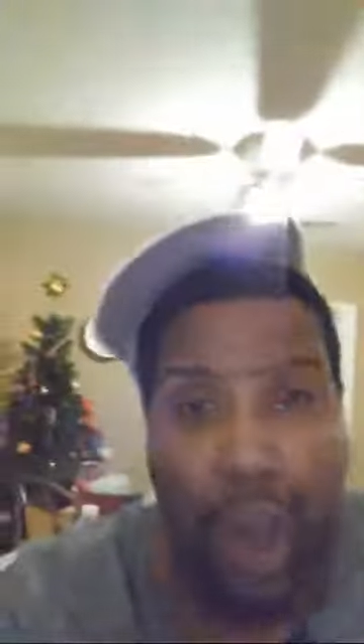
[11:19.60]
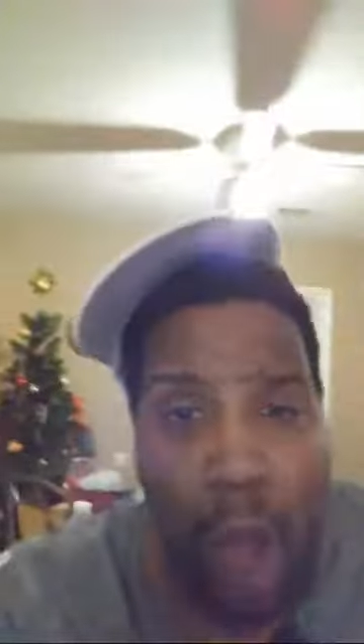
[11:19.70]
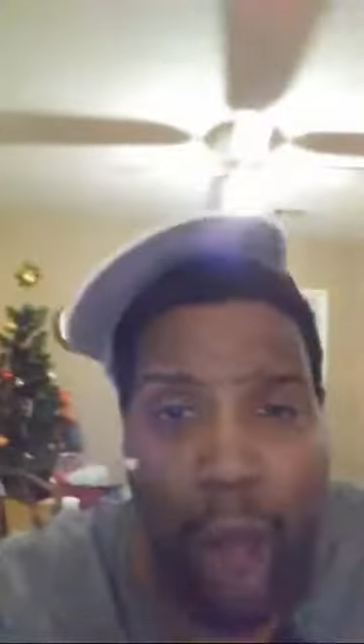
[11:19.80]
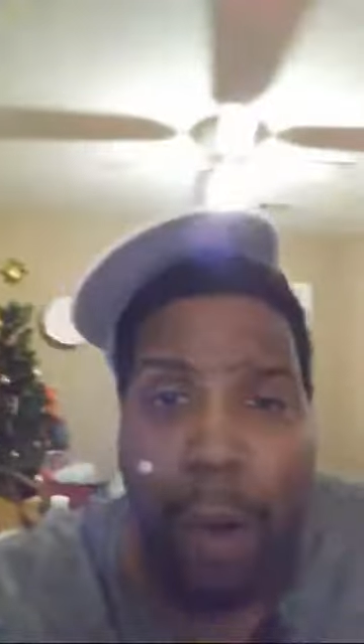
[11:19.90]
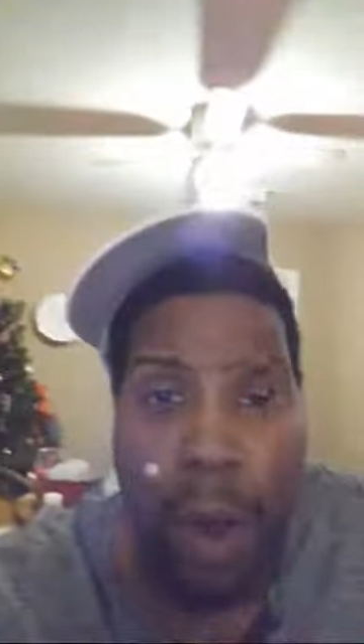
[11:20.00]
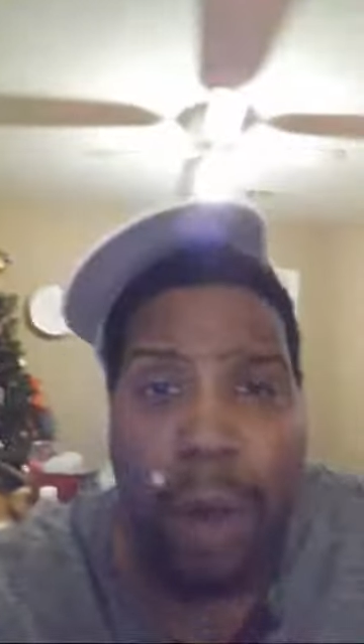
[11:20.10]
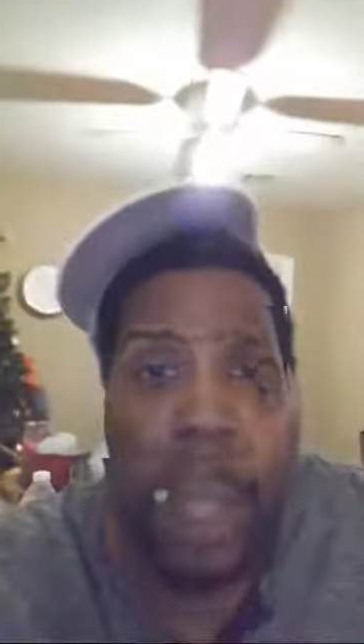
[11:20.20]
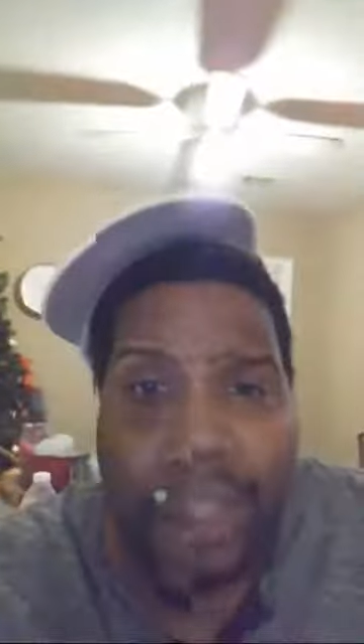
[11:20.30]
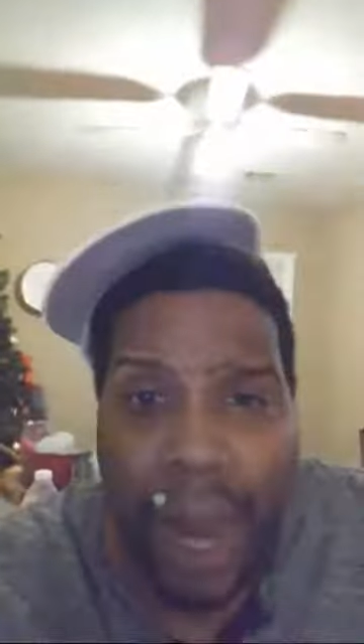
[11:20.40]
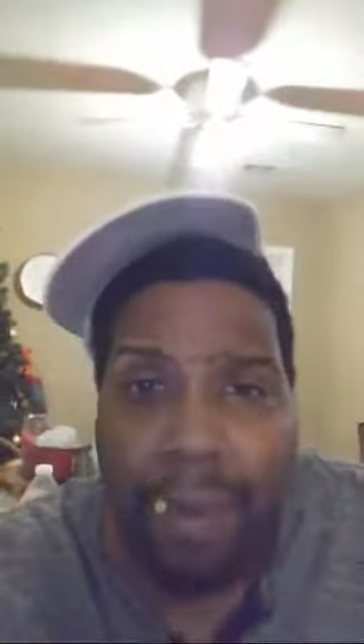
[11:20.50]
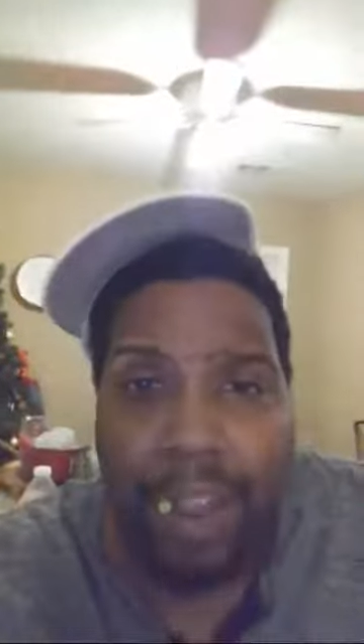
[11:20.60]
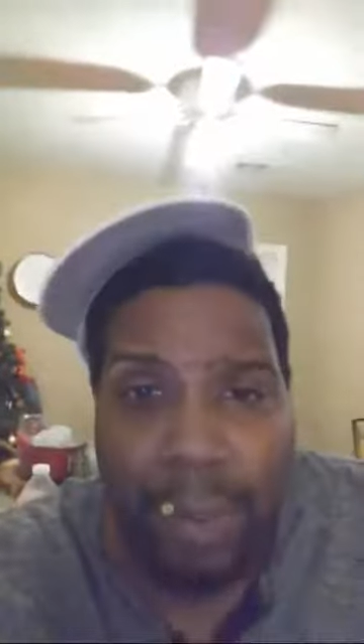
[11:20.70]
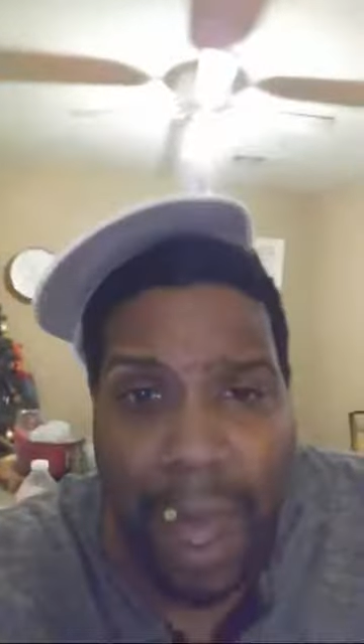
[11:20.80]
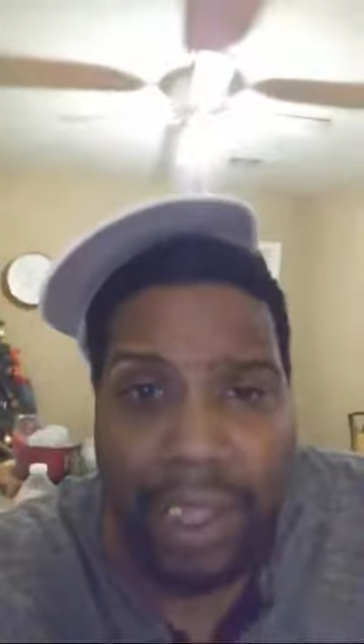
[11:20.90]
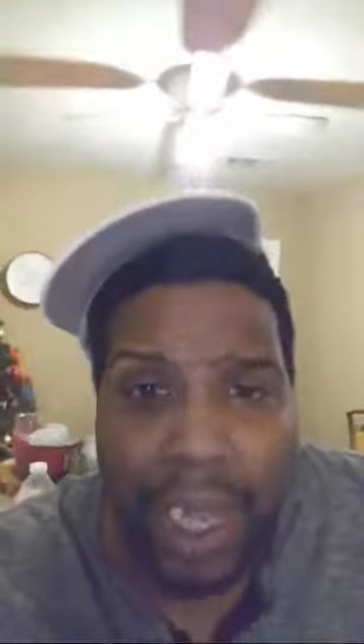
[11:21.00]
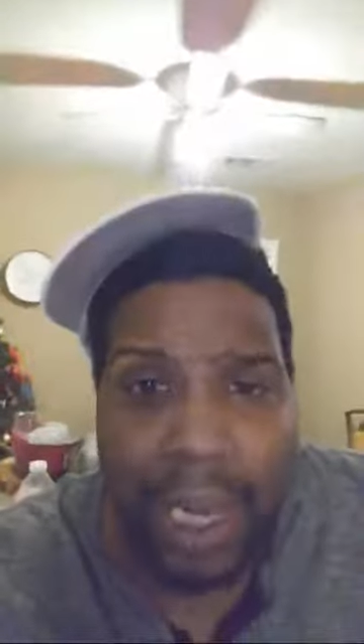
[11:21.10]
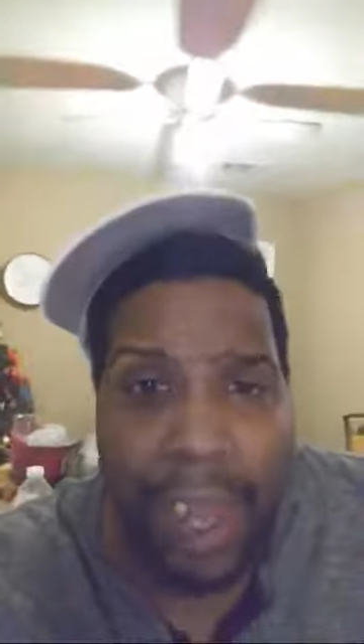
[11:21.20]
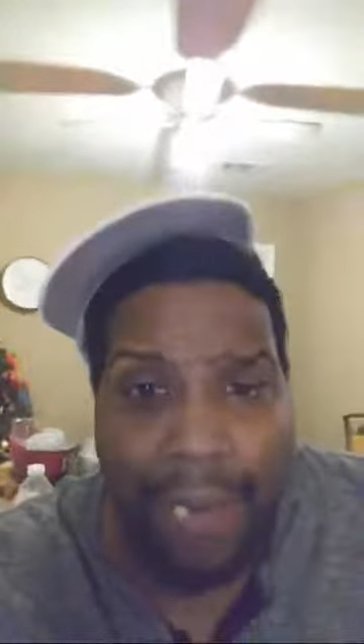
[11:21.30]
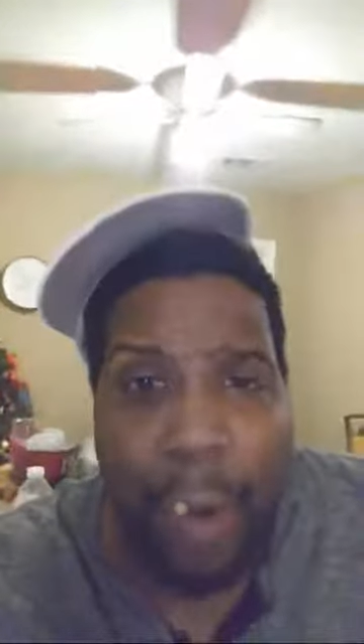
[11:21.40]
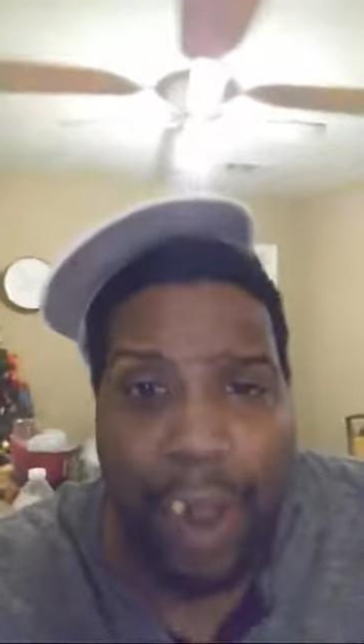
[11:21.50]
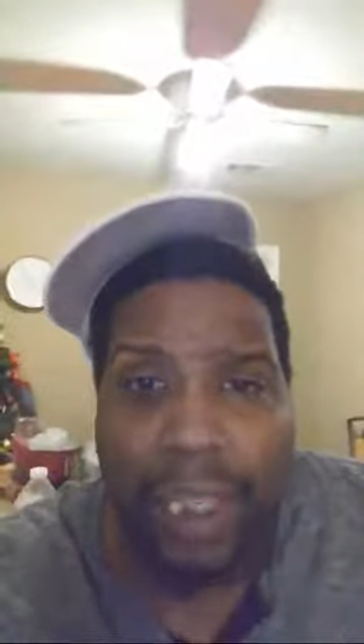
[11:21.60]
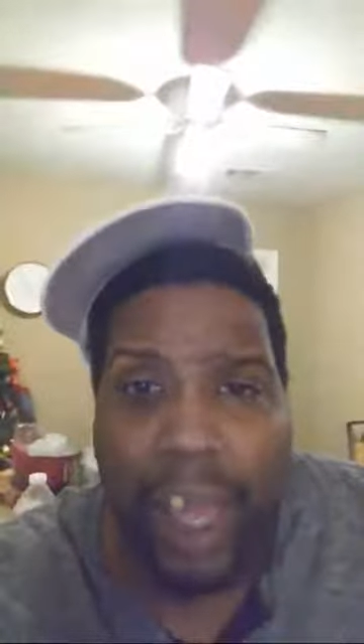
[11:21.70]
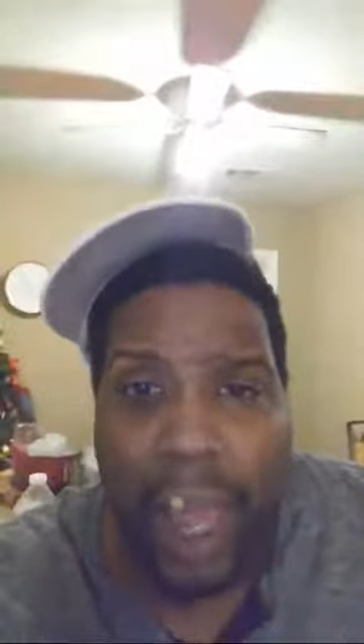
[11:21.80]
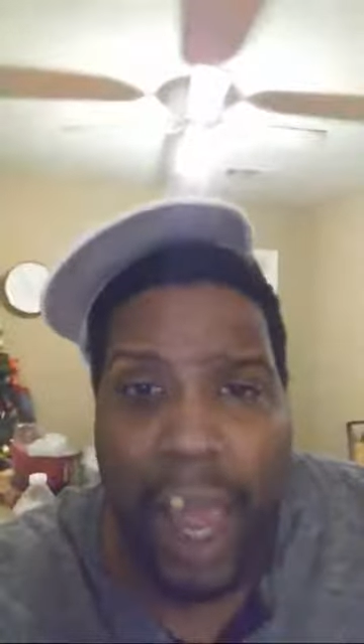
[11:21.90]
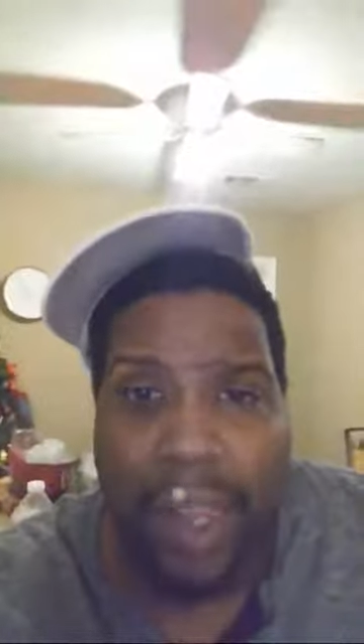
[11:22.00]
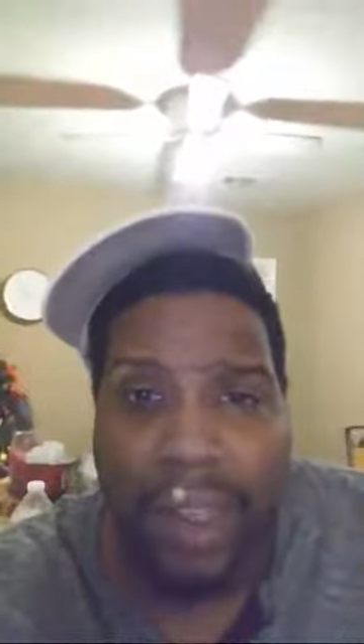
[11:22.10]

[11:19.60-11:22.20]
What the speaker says: going to pretty much average about 10, 11 points a game.